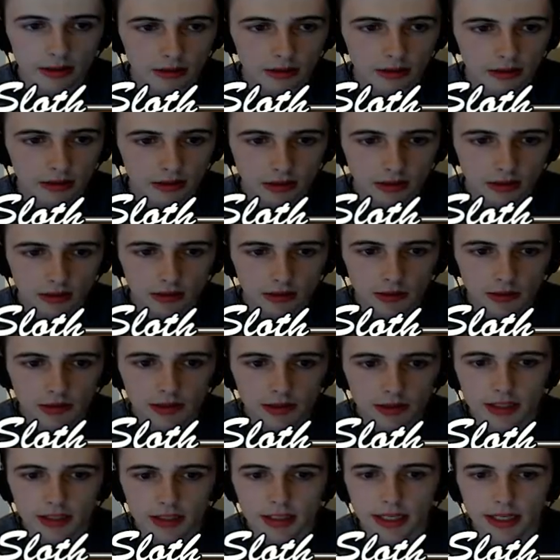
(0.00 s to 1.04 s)
No, I don't want to
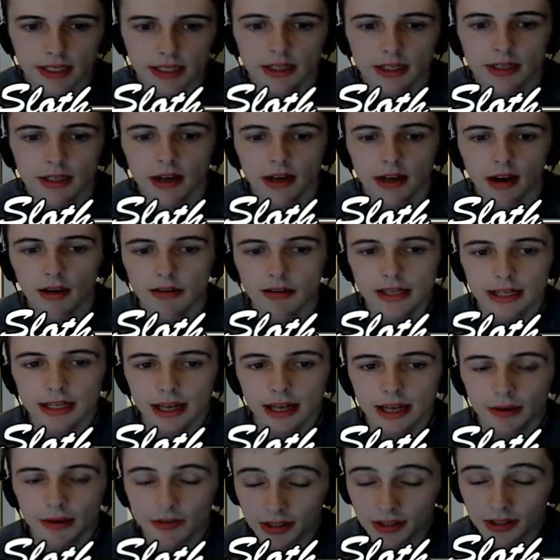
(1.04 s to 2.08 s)
touch that. I was like, I
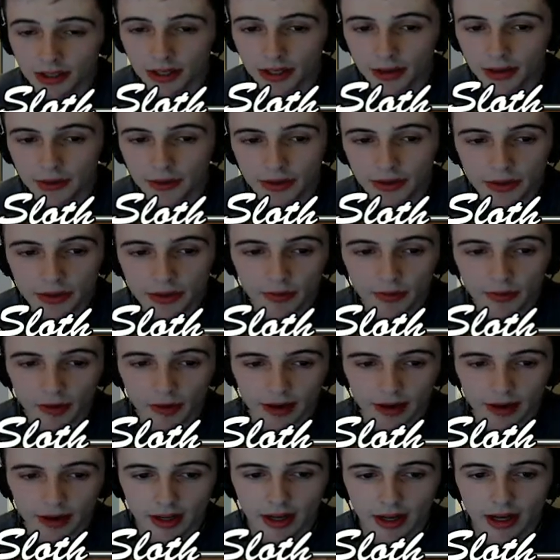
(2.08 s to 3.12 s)
was going to go and do
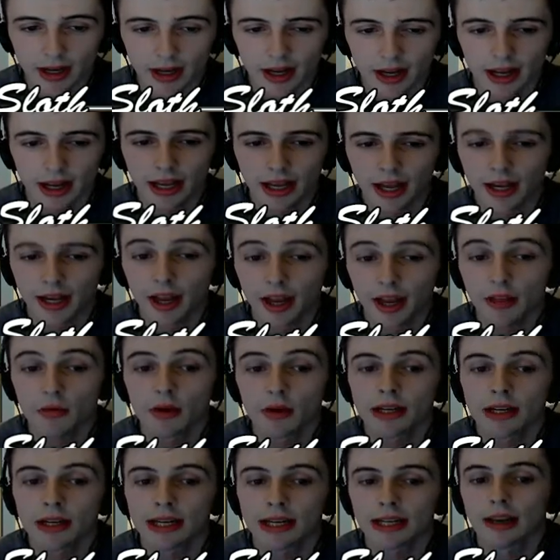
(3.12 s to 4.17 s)
one, uh, another
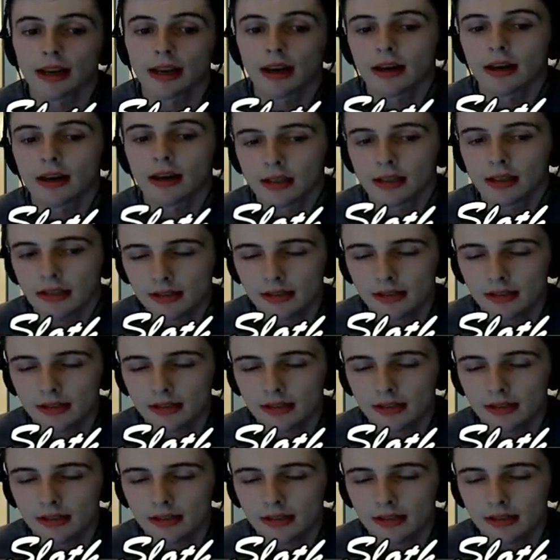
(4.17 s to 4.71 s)
one in the last...